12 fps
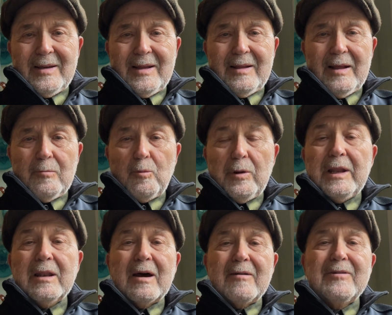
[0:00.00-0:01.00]
and we
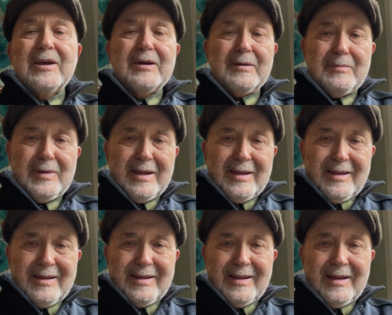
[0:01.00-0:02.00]
love him.
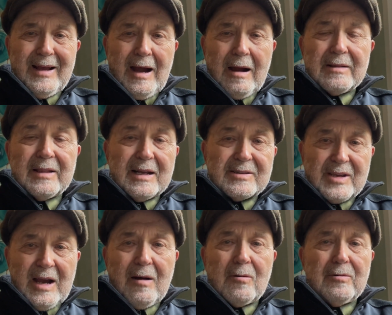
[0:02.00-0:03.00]
That's
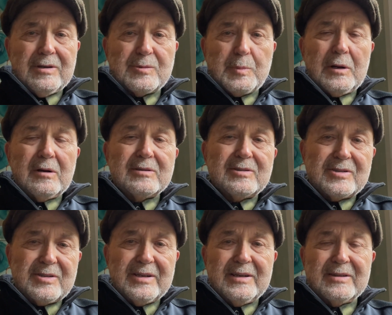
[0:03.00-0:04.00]
our response
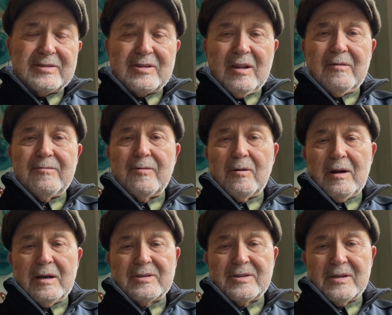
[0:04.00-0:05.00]
to his love for
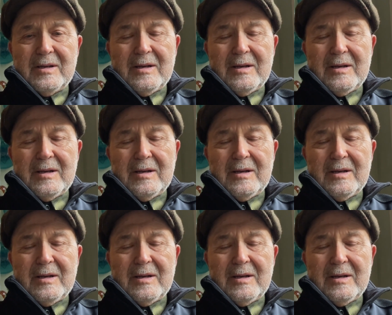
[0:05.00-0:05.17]
us.